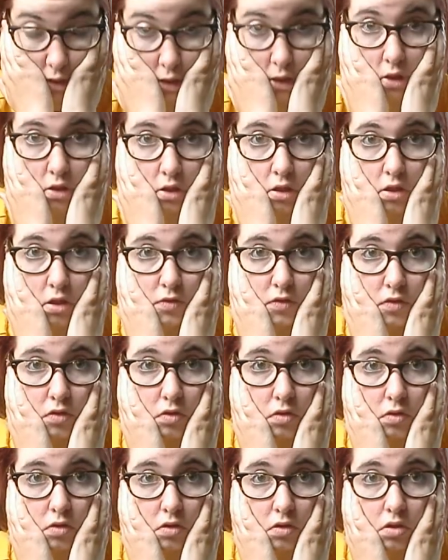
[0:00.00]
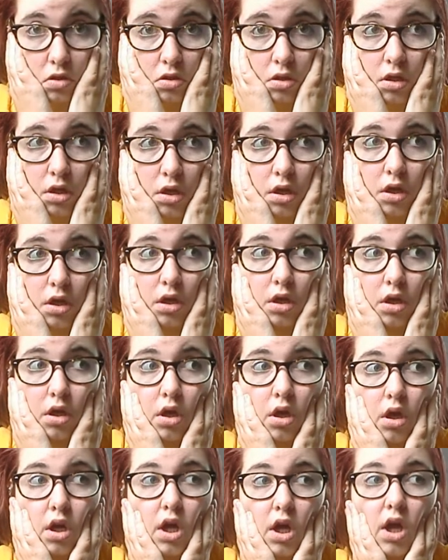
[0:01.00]
a difficult
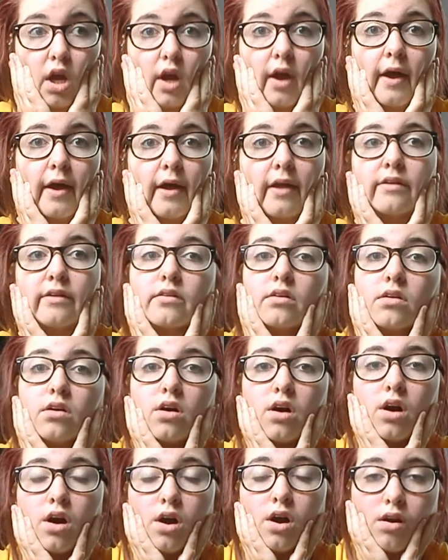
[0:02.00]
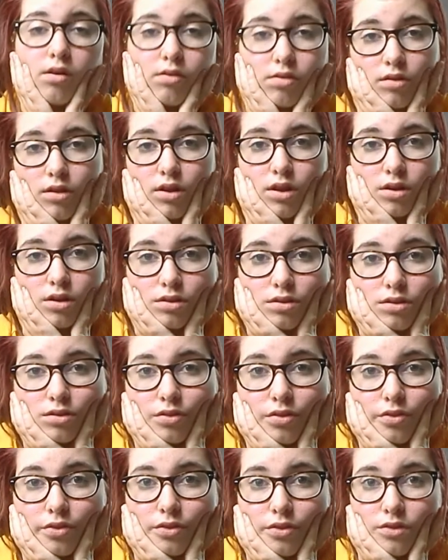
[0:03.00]
and hard
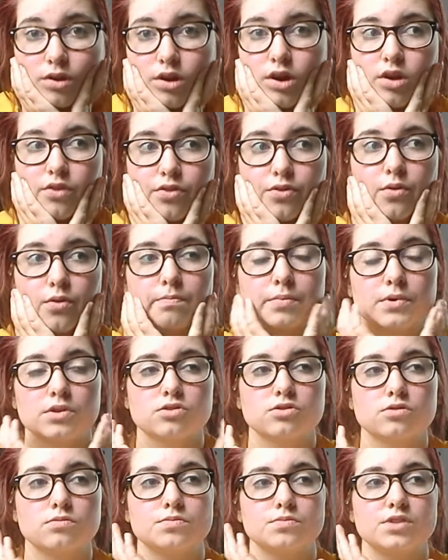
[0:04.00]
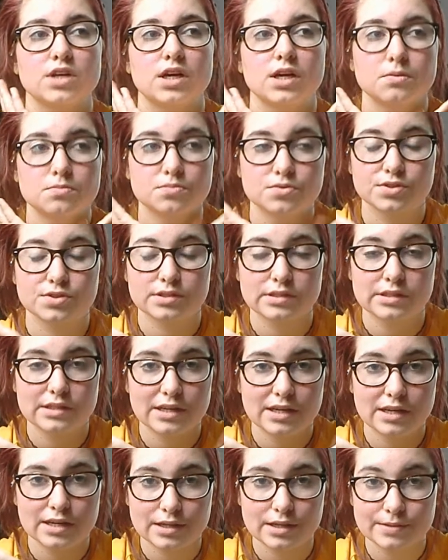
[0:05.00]
topic sometimes,
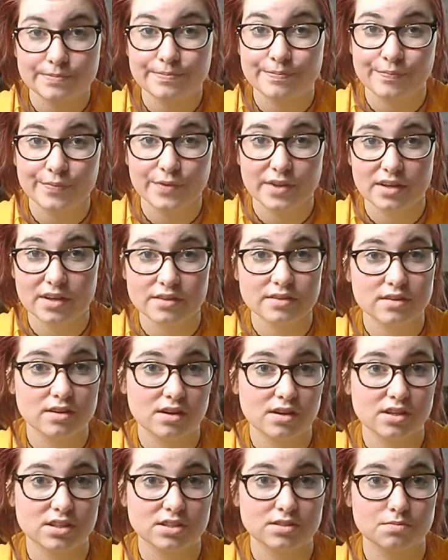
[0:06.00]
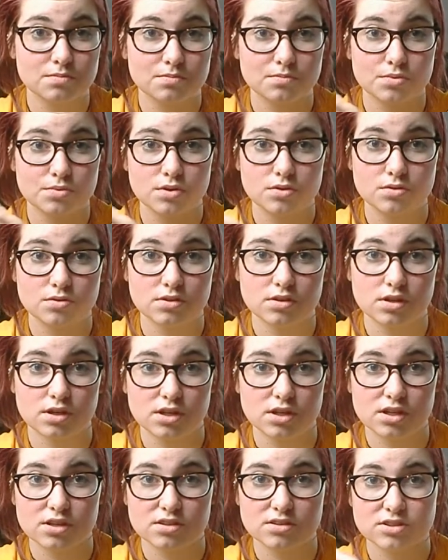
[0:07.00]
and it causes broken
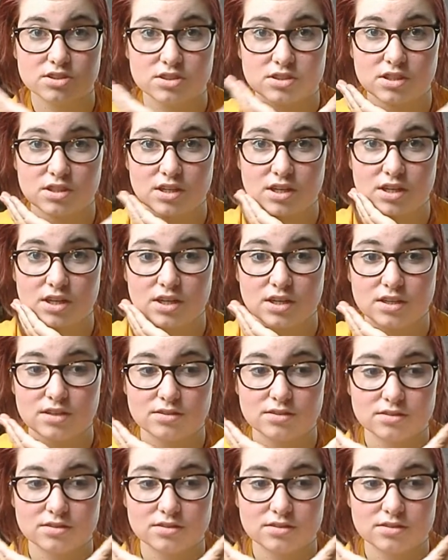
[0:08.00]
hearts. And